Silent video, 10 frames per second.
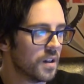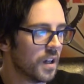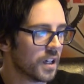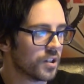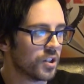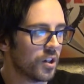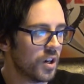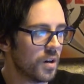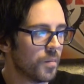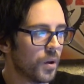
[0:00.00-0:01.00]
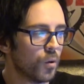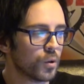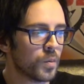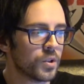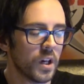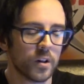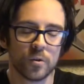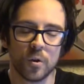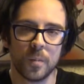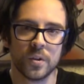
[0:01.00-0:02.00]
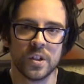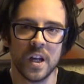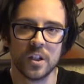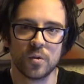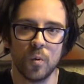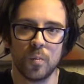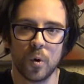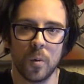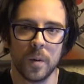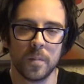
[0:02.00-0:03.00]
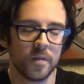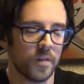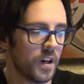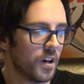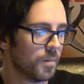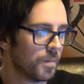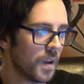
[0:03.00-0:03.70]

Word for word: then consider it, but those Berserkers or Possessed will probably prefer it.